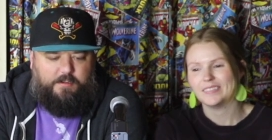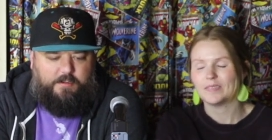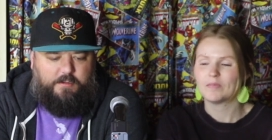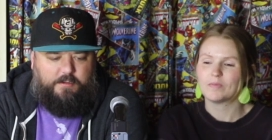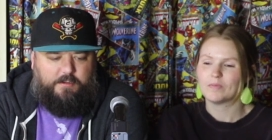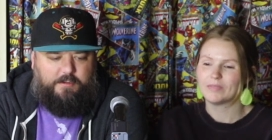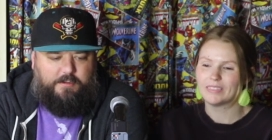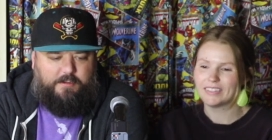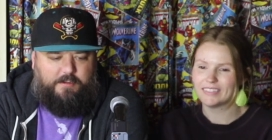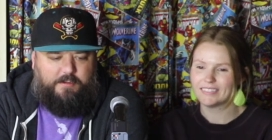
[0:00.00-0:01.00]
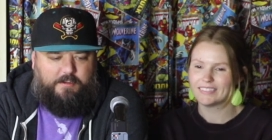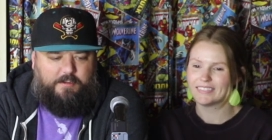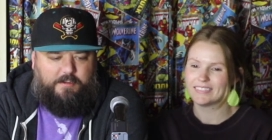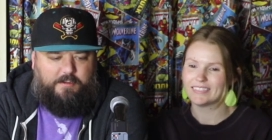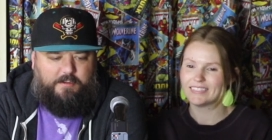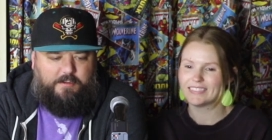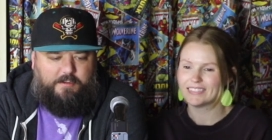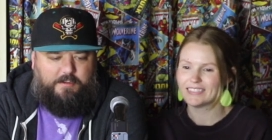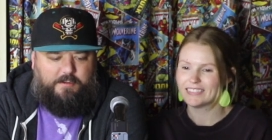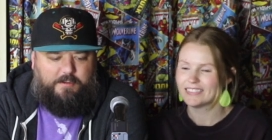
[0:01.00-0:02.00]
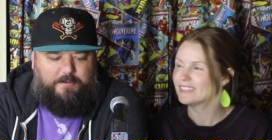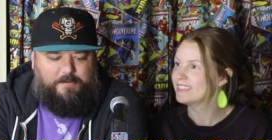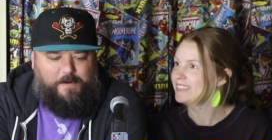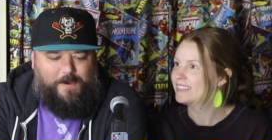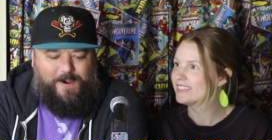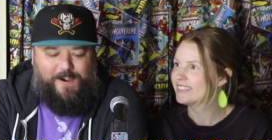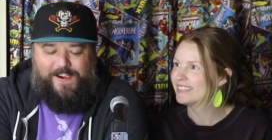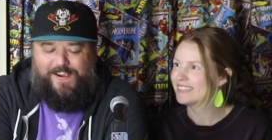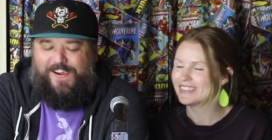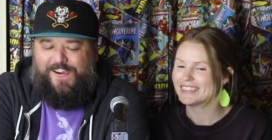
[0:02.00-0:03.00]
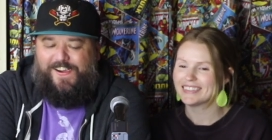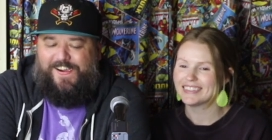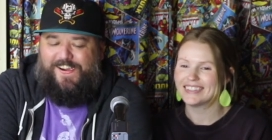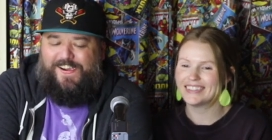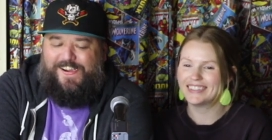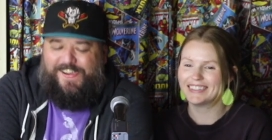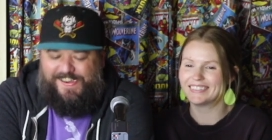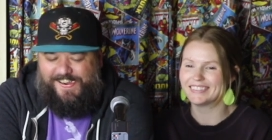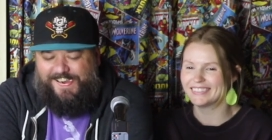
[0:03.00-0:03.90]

No one is speaking in this clip.